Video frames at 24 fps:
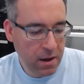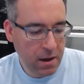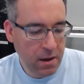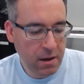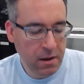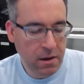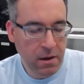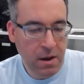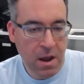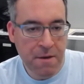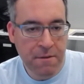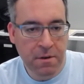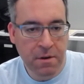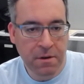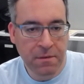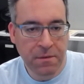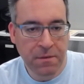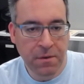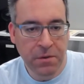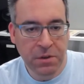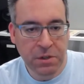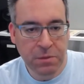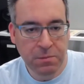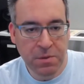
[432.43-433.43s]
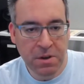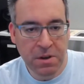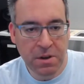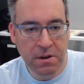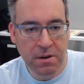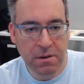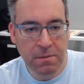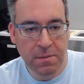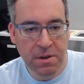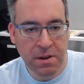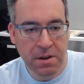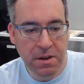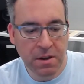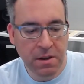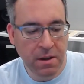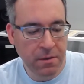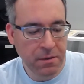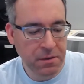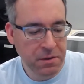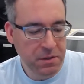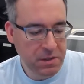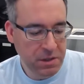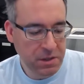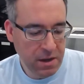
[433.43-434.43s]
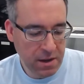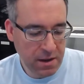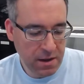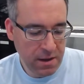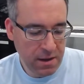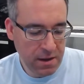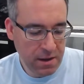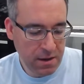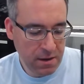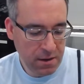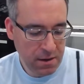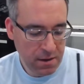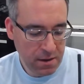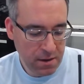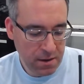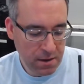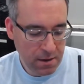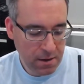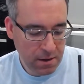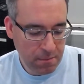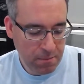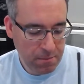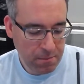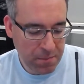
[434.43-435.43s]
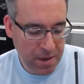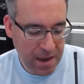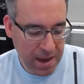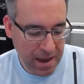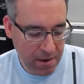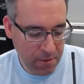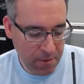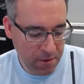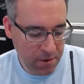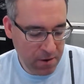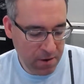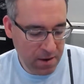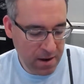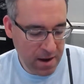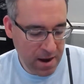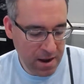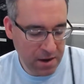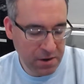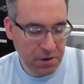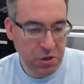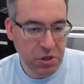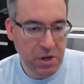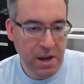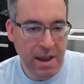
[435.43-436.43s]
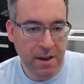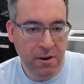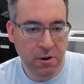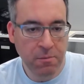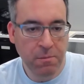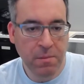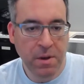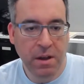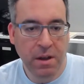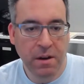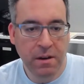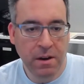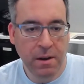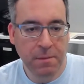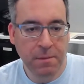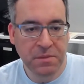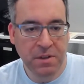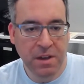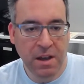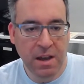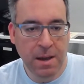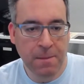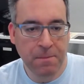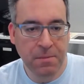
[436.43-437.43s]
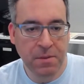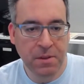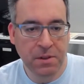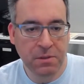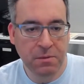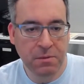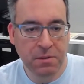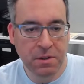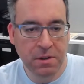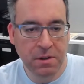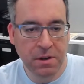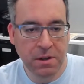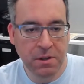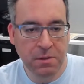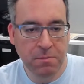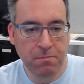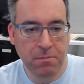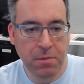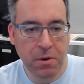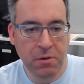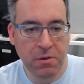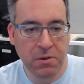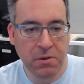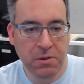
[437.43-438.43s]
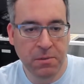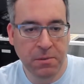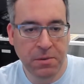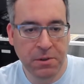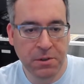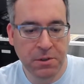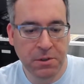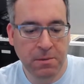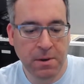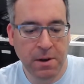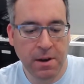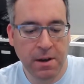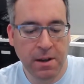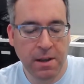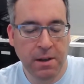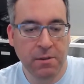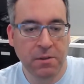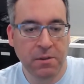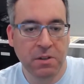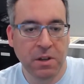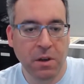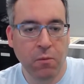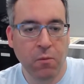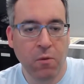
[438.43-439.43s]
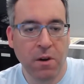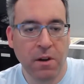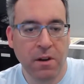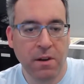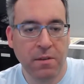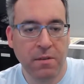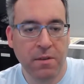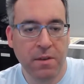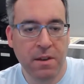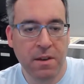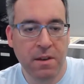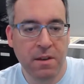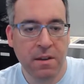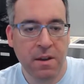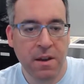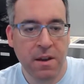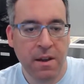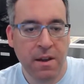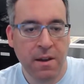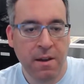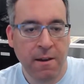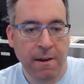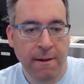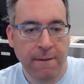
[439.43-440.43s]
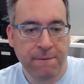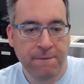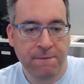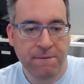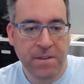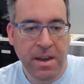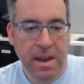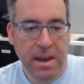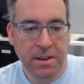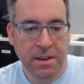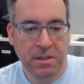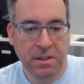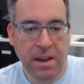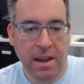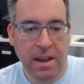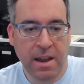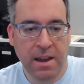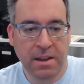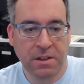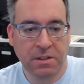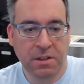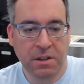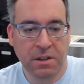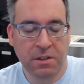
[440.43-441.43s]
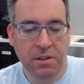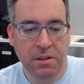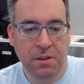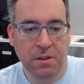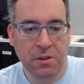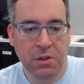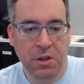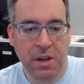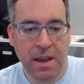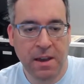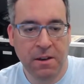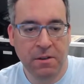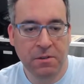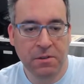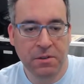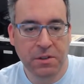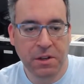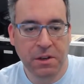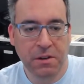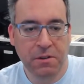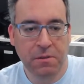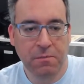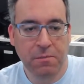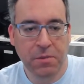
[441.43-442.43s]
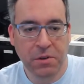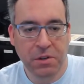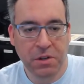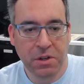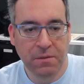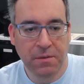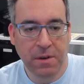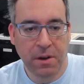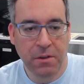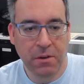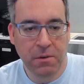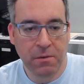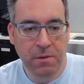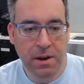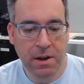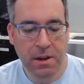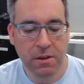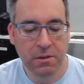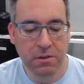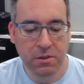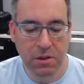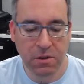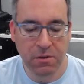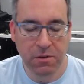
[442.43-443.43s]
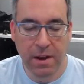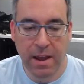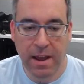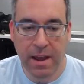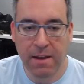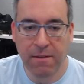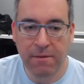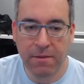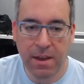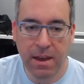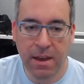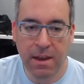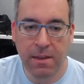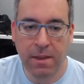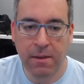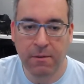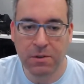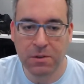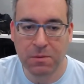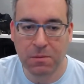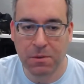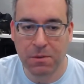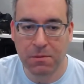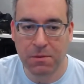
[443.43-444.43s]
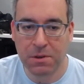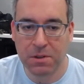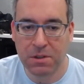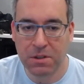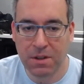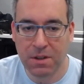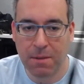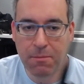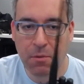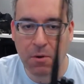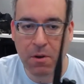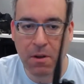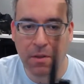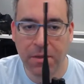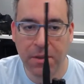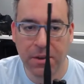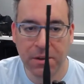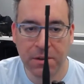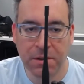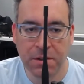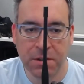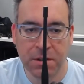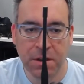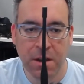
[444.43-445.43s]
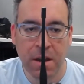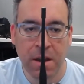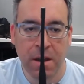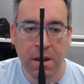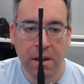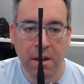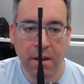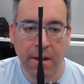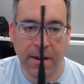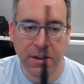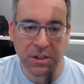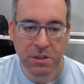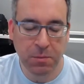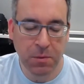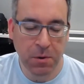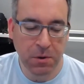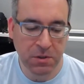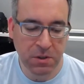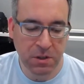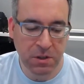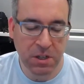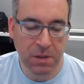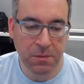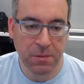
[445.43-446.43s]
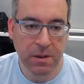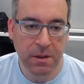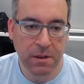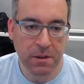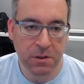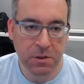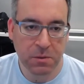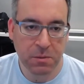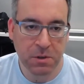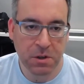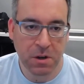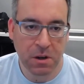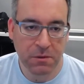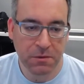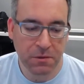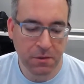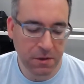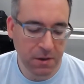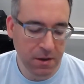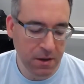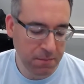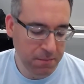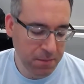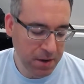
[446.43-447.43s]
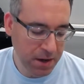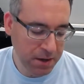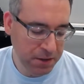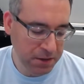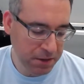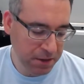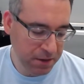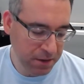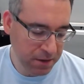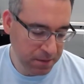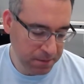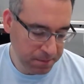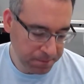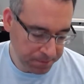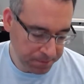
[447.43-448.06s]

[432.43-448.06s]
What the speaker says: Cover for the speaker mic on the side. Power and channel button up top. This was a nice bonus with this radio, as I wanted the fast access to the channels. I know a bunch of other radios don't have that. It was one of the reasons I bought this as opposed to some of the others, which I'll do the unboxing on.